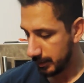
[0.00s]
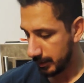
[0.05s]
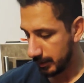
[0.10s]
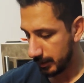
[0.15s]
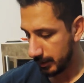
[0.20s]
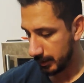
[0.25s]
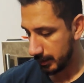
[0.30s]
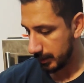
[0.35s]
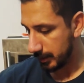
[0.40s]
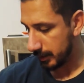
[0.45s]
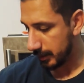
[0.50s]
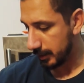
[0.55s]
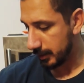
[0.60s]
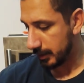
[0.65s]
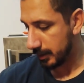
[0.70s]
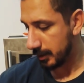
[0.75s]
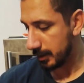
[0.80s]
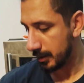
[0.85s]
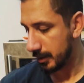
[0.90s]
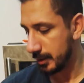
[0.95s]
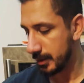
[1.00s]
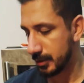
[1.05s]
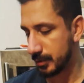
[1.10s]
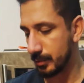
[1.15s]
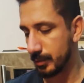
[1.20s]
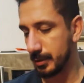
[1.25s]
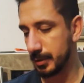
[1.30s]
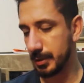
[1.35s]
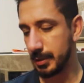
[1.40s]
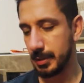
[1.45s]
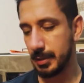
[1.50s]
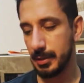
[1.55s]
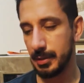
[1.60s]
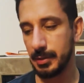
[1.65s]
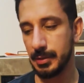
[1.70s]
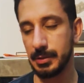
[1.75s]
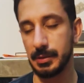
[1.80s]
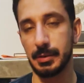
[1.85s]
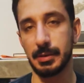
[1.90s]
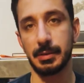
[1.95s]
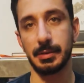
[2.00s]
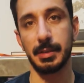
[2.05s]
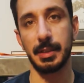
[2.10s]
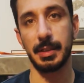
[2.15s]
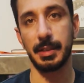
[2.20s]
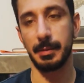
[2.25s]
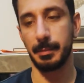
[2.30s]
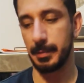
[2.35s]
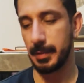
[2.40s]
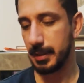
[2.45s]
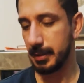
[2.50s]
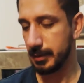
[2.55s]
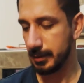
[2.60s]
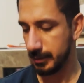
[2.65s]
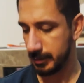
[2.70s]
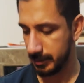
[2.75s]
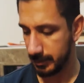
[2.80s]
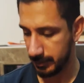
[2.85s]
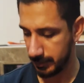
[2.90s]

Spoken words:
And then this one here is the second male.